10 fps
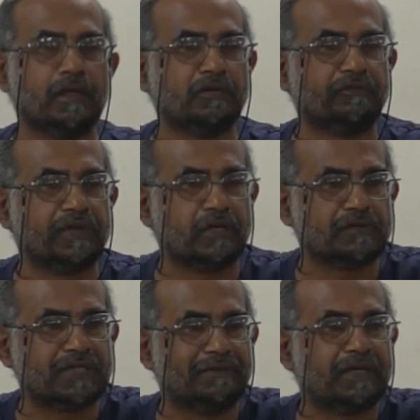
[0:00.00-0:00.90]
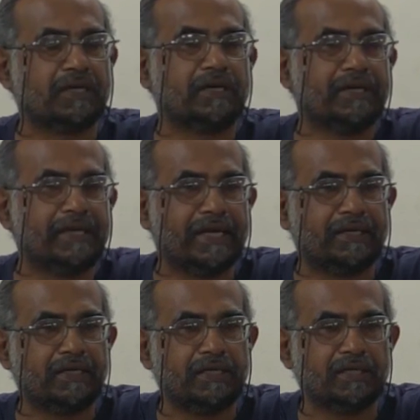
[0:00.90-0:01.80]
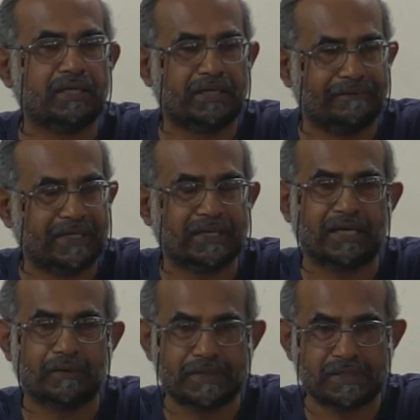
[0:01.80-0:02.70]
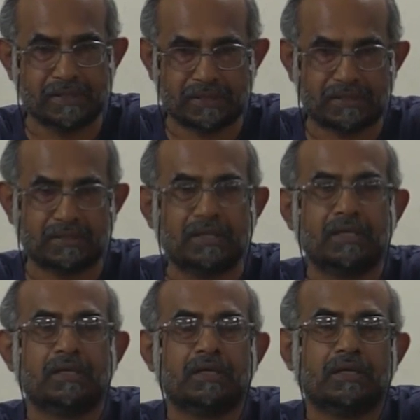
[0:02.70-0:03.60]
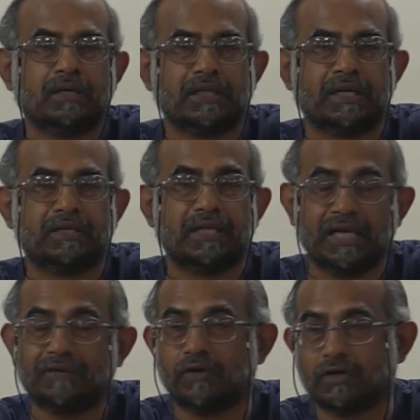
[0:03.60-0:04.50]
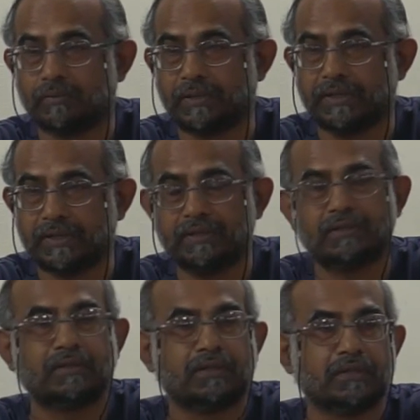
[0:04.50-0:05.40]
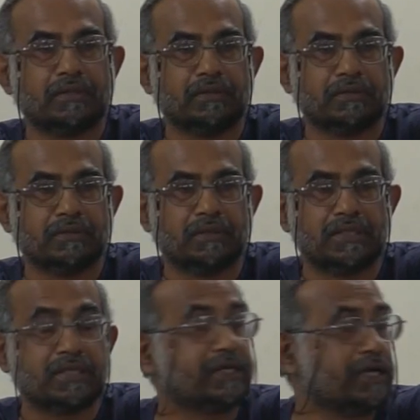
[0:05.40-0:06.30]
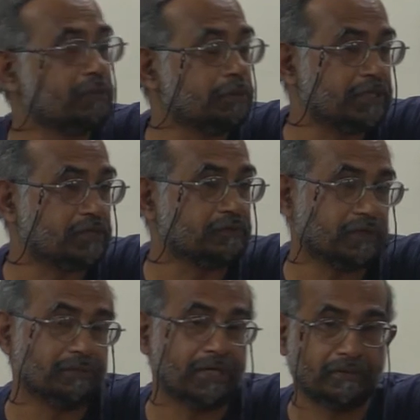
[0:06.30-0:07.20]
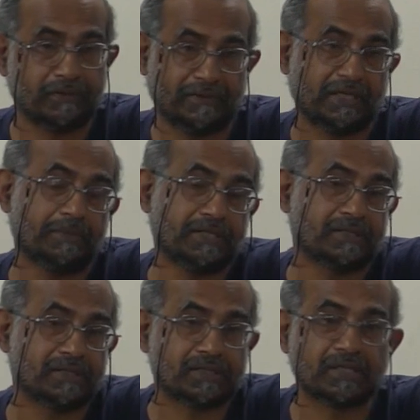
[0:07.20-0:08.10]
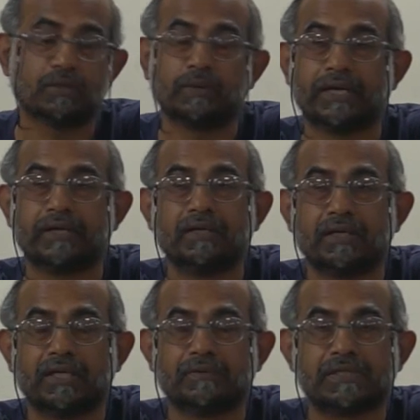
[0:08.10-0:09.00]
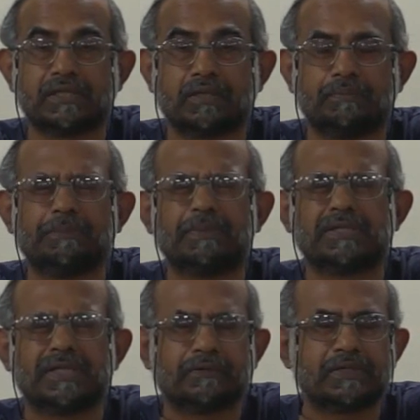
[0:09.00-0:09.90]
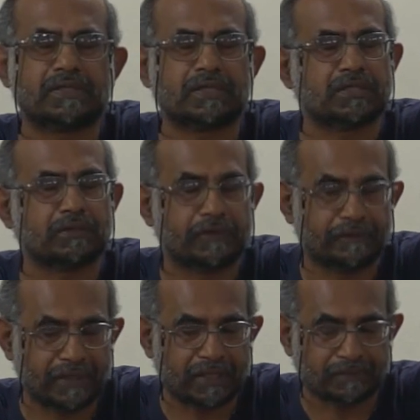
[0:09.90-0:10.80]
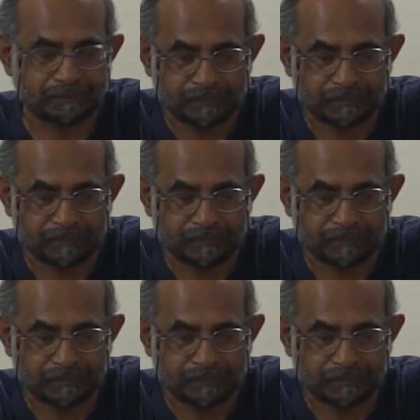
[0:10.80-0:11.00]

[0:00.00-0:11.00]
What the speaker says: a figure of 780 living languages that they have documented. It's an incredible piece of work, by the way. If anybody's interested, look at it. People's Linguistic Survey of India.